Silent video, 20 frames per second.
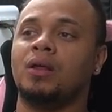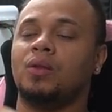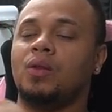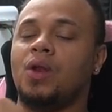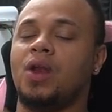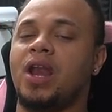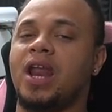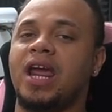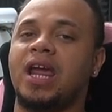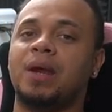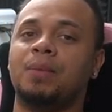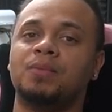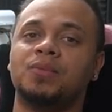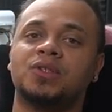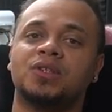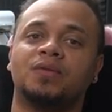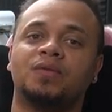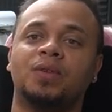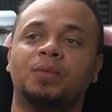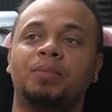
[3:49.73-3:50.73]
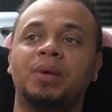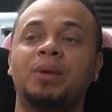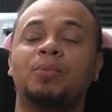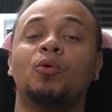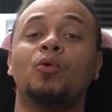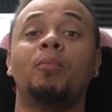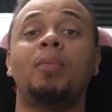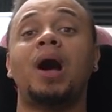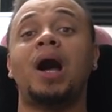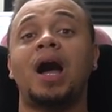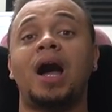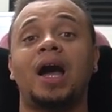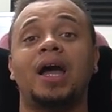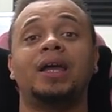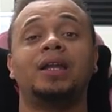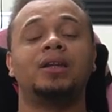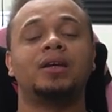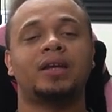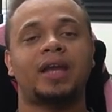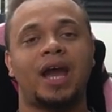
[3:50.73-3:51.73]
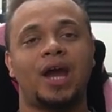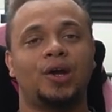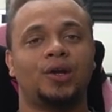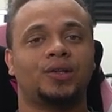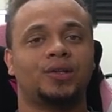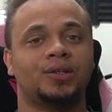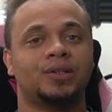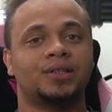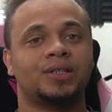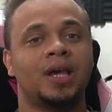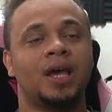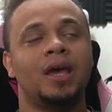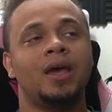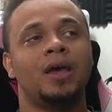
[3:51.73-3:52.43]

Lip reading: the names of the people behind the characters.